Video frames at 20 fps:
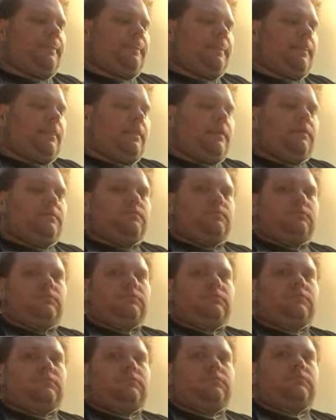your
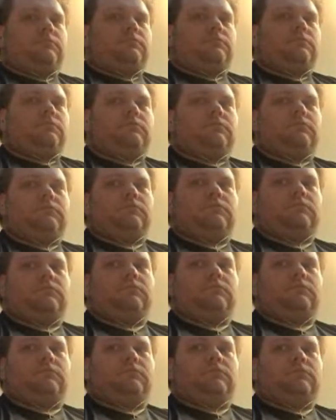children
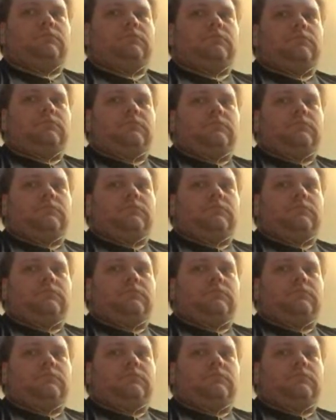like that.